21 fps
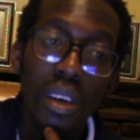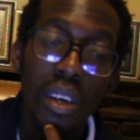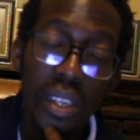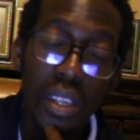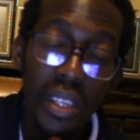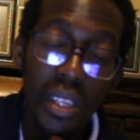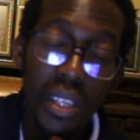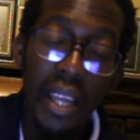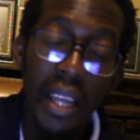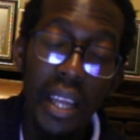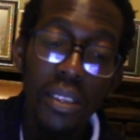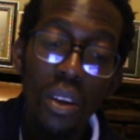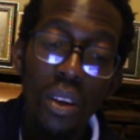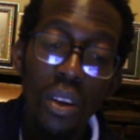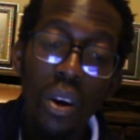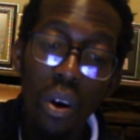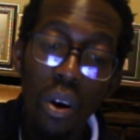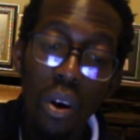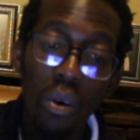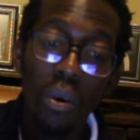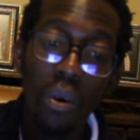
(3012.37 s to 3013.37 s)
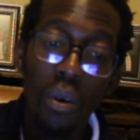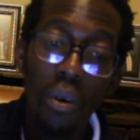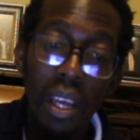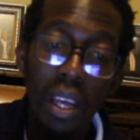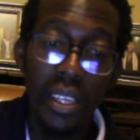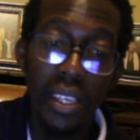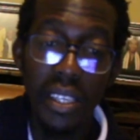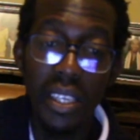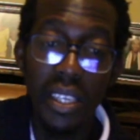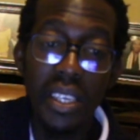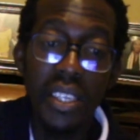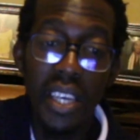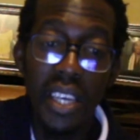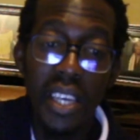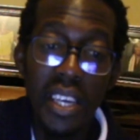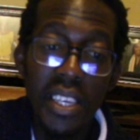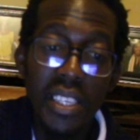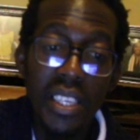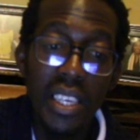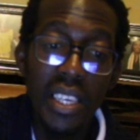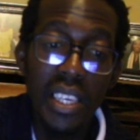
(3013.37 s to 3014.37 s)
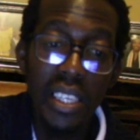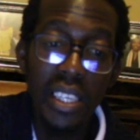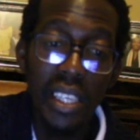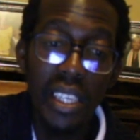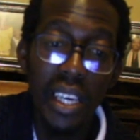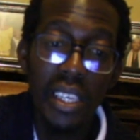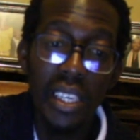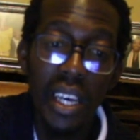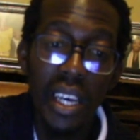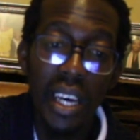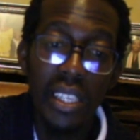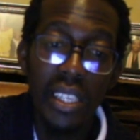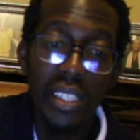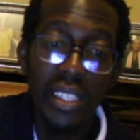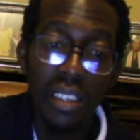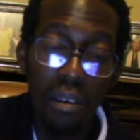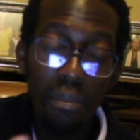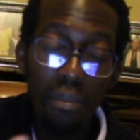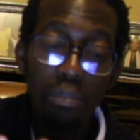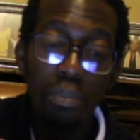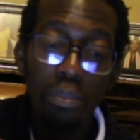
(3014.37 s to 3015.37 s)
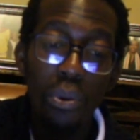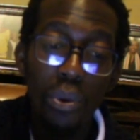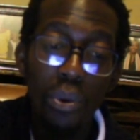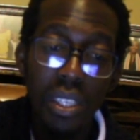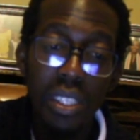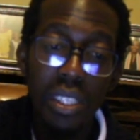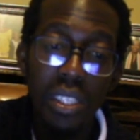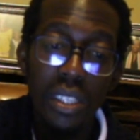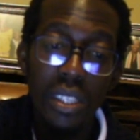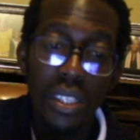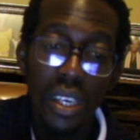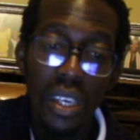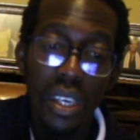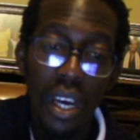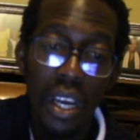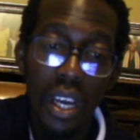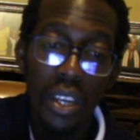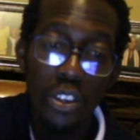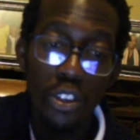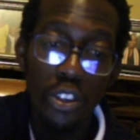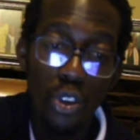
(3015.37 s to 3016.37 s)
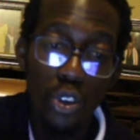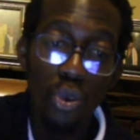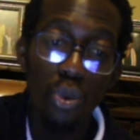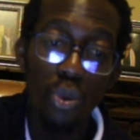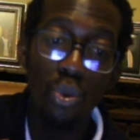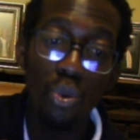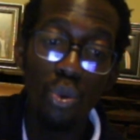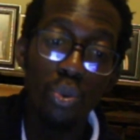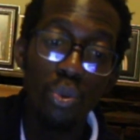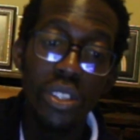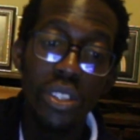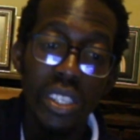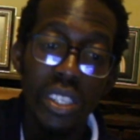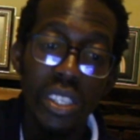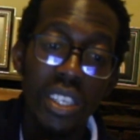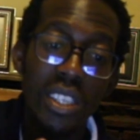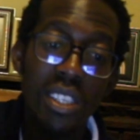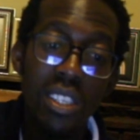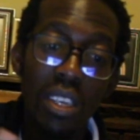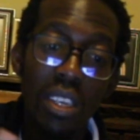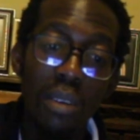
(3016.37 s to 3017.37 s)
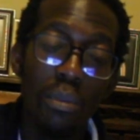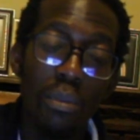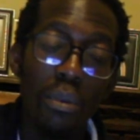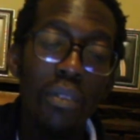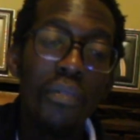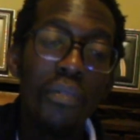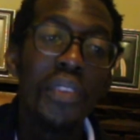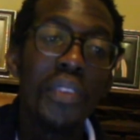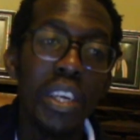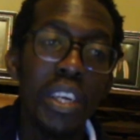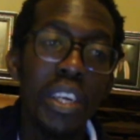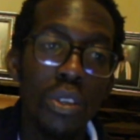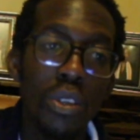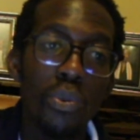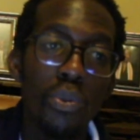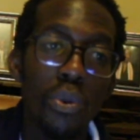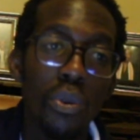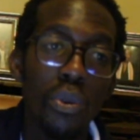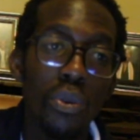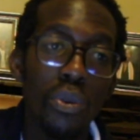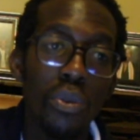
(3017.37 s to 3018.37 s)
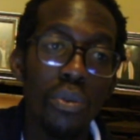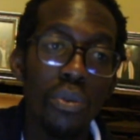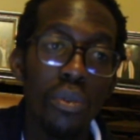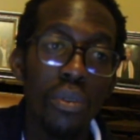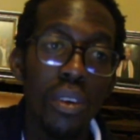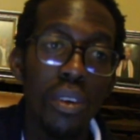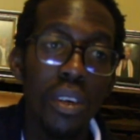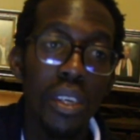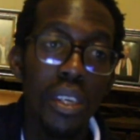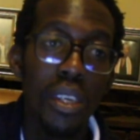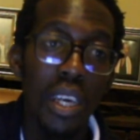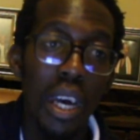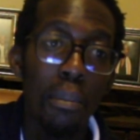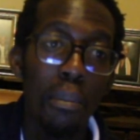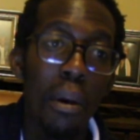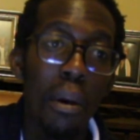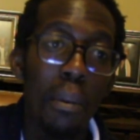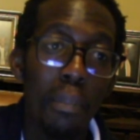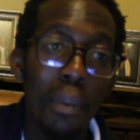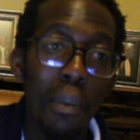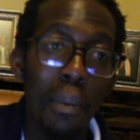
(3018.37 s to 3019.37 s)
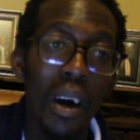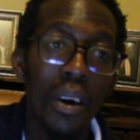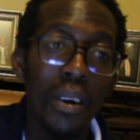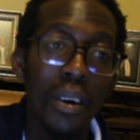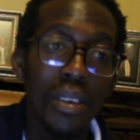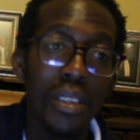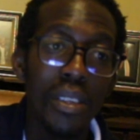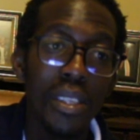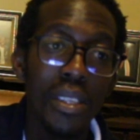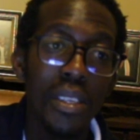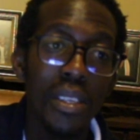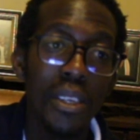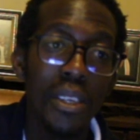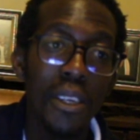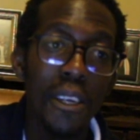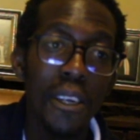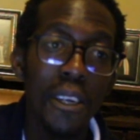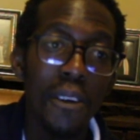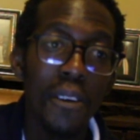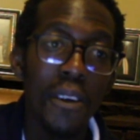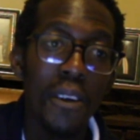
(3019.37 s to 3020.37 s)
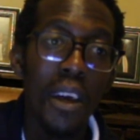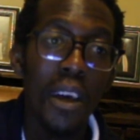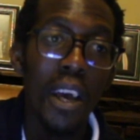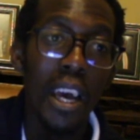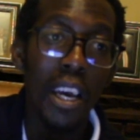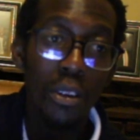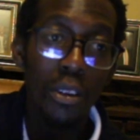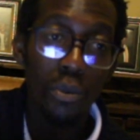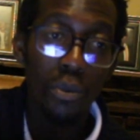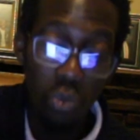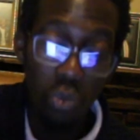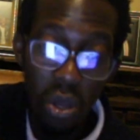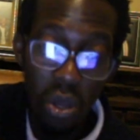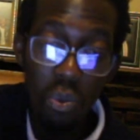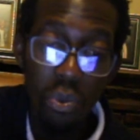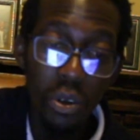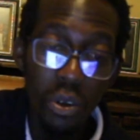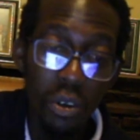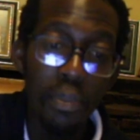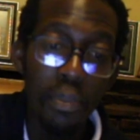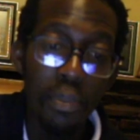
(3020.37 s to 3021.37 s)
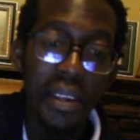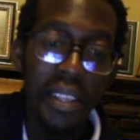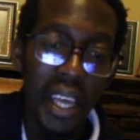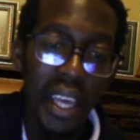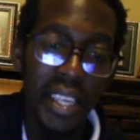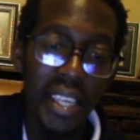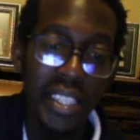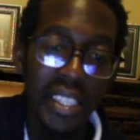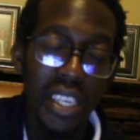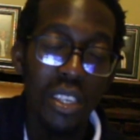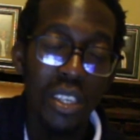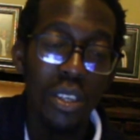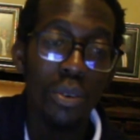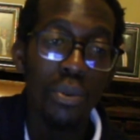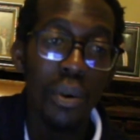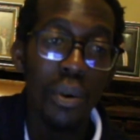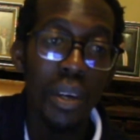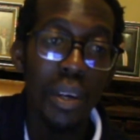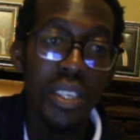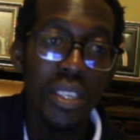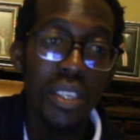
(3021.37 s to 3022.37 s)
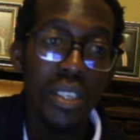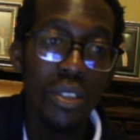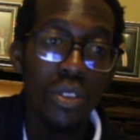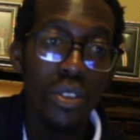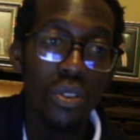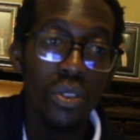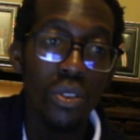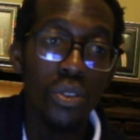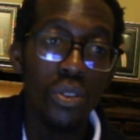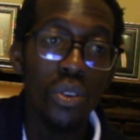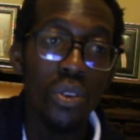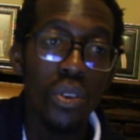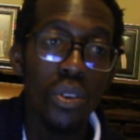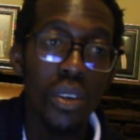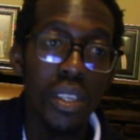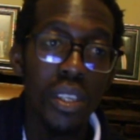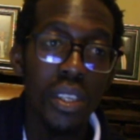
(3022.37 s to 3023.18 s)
That no, like essentially that at some point a new system of things will come about, and we would be that generation to do it.